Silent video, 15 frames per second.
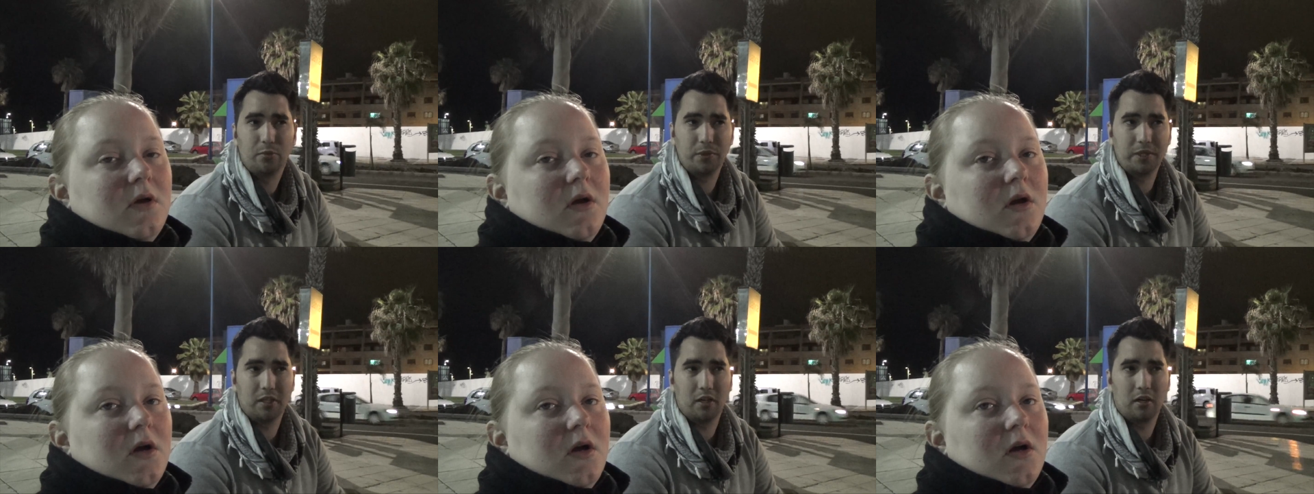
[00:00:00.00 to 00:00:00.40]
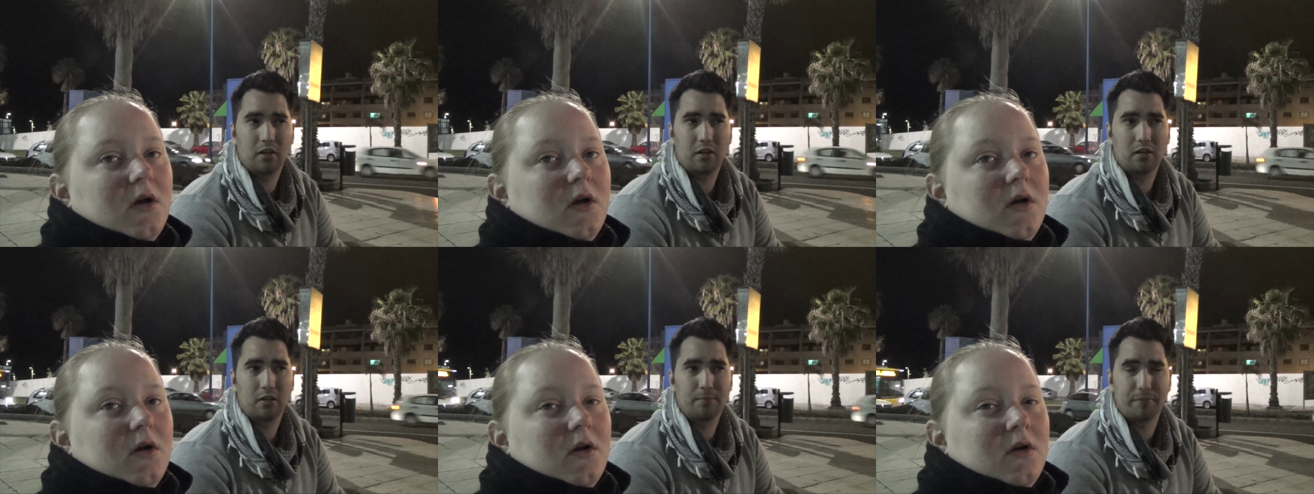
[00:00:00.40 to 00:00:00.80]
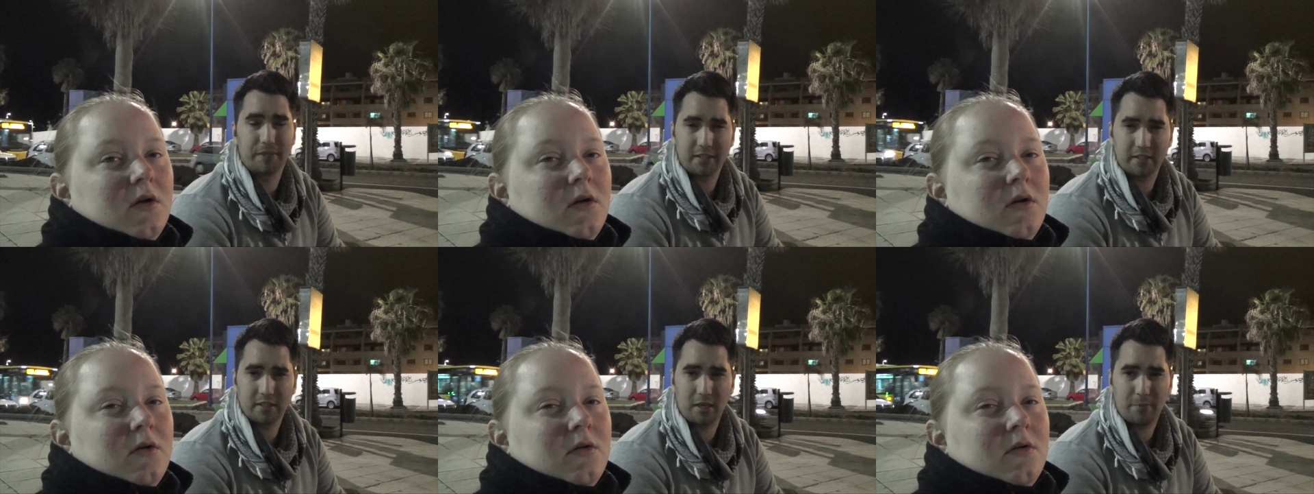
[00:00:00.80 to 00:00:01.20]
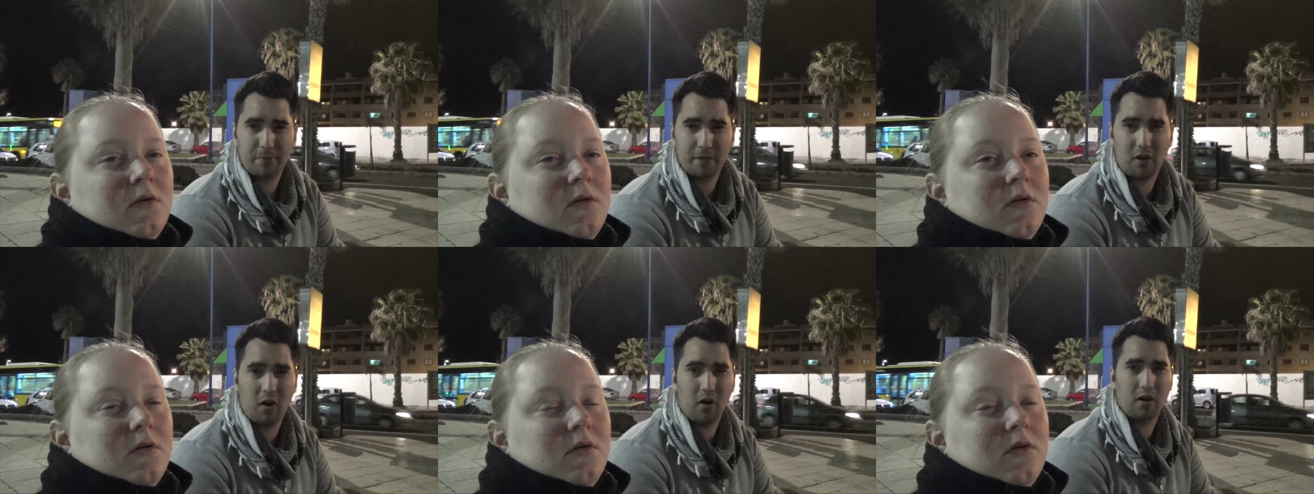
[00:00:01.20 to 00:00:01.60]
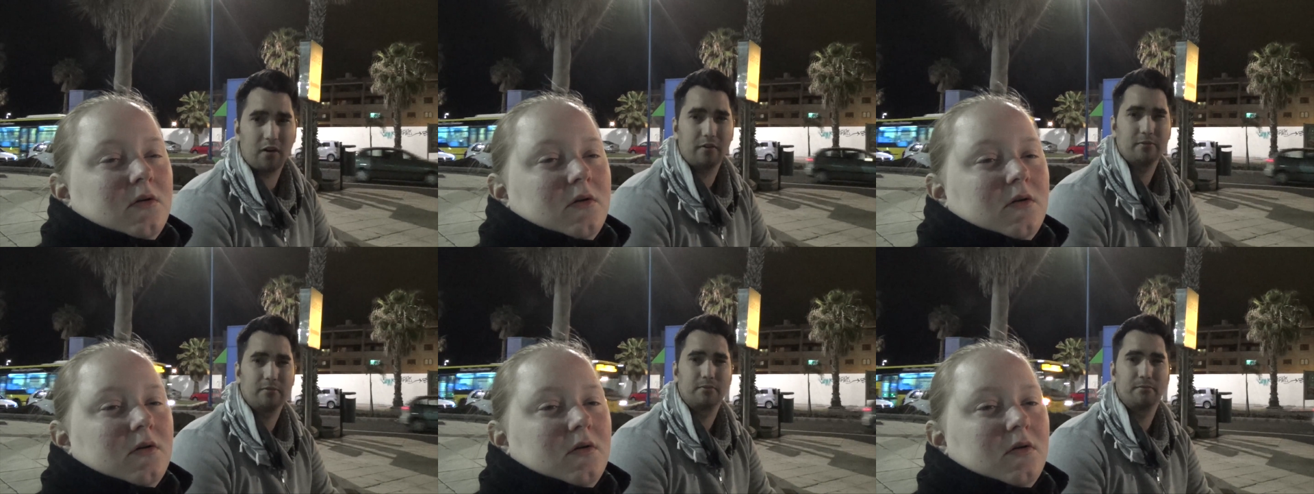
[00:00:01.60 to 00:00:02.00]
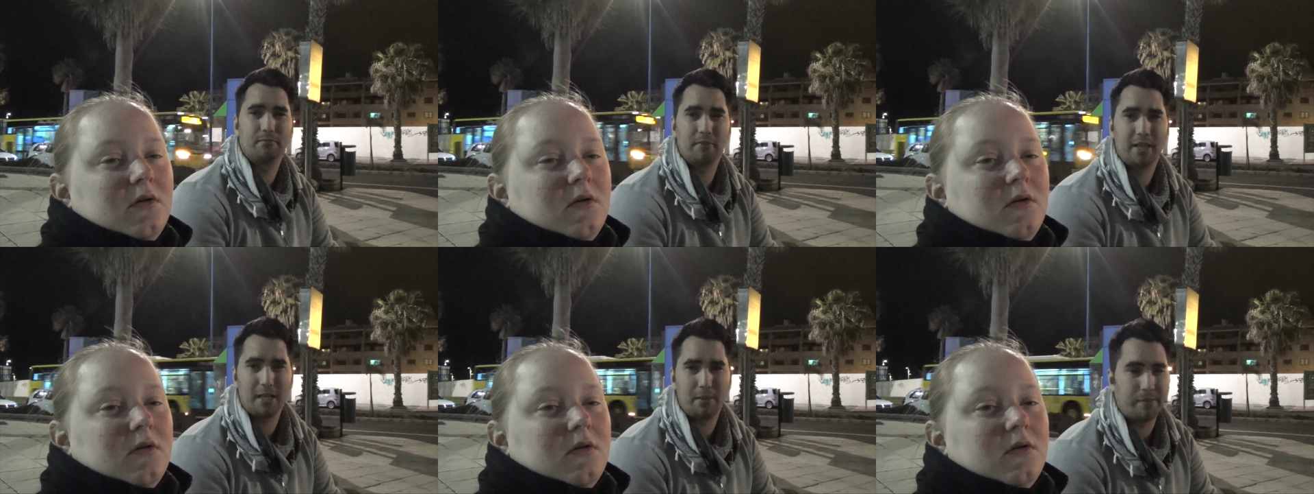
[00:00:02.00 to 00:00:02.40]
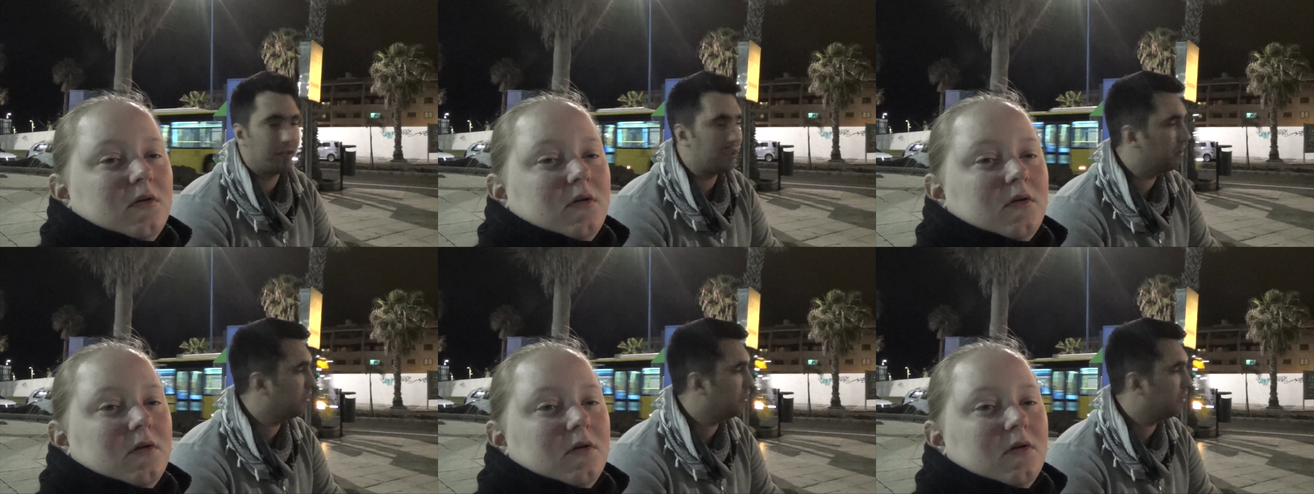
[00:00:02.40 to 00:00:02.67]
Speaker 1: we are picking up a car, maybe.